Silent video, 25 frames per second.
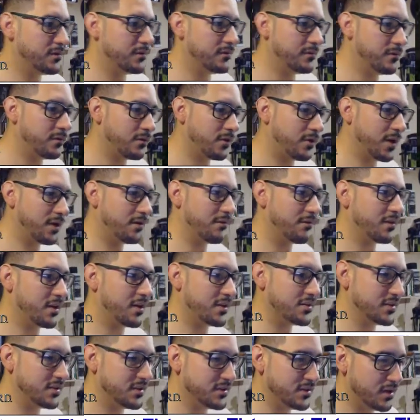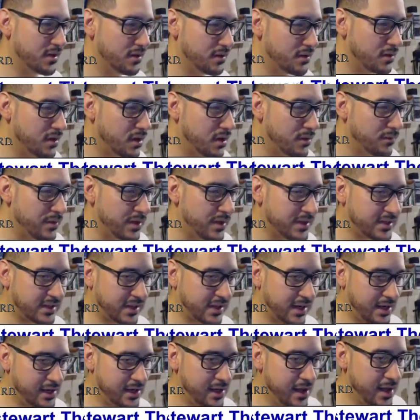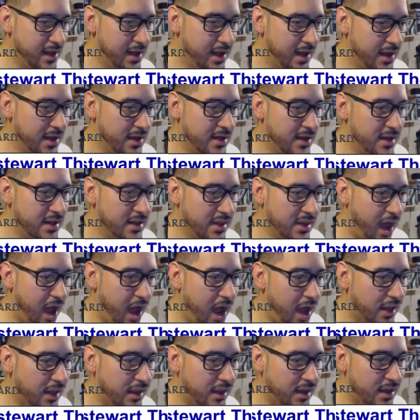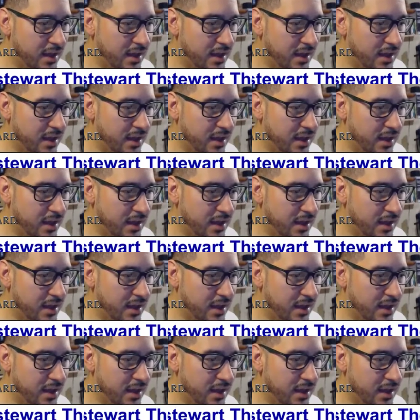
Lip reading: variety of cutscenes here. Pisk. The hot.